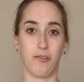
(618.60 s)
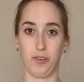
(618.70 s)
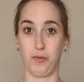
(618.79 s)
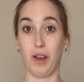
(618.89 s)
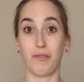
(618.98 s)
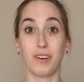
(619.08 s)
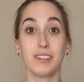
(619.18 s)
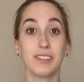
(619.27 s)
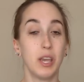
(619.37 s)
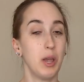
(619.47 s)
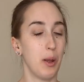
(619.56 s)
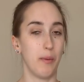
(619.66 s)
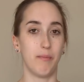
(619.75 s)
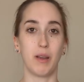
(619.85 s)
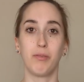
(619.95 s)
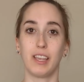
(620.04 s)
For reference,
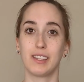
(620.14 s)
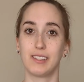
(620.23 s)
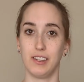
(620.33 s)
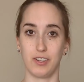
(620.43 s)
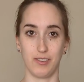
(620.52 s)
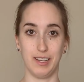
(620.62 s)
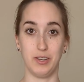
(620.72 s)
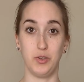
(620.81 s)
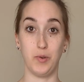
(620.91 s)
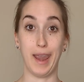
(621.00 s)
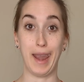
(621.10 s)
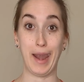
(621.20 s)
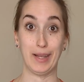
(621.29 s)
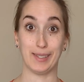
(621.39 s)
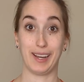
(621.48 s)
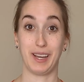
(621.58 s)
my planks then turned into
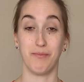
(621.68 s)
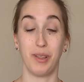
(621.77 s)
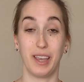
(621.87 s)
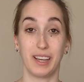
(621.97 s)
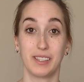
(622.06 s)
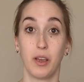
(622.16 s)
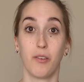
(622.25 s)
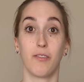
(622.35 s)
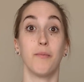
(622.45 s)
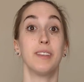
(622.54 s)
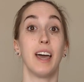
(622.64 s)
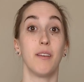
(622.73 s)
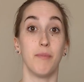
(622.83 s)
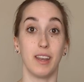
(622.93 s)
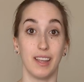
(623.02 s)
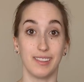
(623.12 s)
8-second planks from
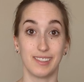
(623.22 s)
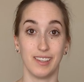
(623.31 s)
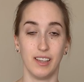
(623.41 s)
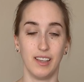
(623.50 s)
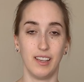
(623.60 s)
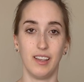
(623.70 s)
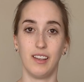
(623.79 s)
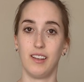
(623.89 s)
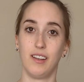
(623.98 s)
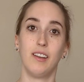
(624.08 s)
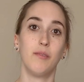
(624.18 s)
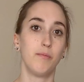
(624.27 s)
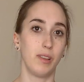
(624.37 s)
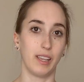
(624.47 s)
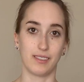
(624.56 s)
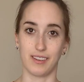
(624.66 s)
10 minutes.
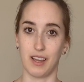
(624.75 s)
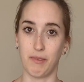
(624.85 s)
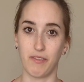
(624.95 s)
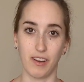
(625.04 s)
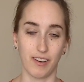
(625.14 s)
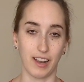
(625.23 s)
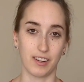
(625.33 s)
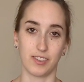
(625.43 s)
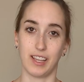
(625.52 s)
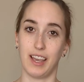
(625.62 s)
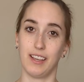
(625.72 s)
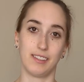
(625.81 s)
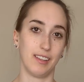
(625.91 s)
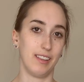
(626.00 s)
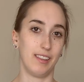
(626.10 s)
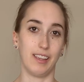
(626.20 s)
Planks are not my favorite
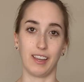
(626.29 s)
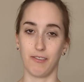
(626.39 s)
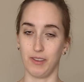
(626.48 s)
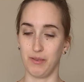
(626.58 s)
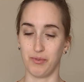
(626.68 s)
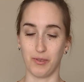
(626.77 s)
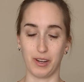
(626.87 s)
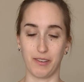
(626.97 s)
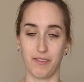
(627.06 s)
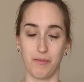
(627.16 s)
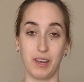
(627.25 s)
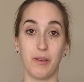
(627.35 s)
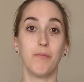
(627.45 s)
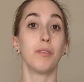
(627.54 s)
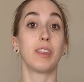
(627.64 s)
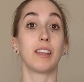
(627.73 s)
exercise. They get really boring for me,
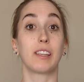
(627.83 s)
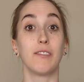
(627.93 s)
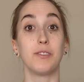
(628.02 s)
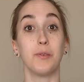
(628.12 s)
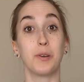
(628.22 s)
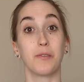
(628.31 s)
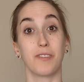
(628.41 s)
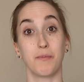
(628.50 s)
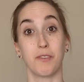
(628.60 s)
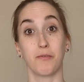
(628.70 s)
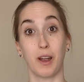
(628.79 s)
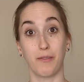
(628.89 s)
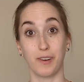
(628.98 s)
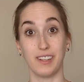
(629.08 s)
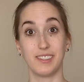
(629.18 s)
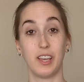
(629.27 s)
but that gives you a good frame of
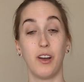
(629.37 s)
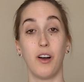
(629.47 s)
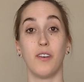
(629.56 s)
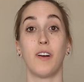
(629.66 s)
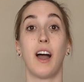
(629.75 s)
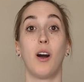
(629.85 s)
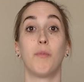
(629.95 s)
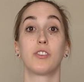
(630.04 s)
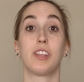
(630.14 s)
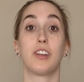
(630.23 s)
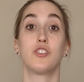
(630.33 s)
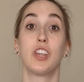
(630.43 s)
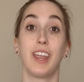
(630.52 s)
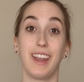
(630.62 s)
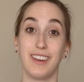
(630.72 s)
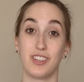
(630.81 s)
reference of how much that
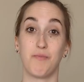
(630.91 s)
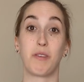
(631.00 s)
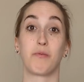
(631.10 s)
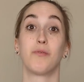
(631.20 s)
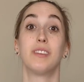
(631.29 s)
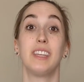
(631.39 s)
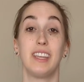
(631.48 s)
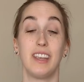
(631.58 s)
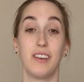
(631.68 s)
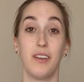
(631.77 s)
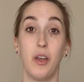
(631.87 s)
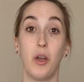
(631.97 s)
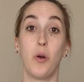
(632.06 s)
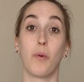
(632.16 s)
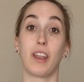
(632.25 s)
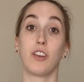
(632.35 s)
changed my routine
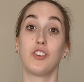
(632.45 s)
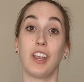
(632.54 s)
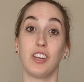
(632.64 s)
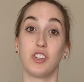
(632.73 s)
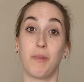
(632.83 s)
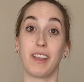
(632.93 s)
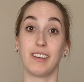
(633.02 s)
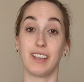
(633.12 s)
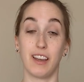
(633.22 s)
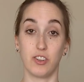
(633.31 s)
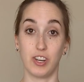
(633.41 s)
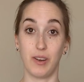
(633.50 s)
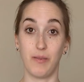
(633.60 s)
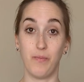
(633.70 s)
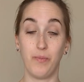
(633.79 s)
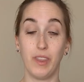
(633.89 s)
when I changed my intention.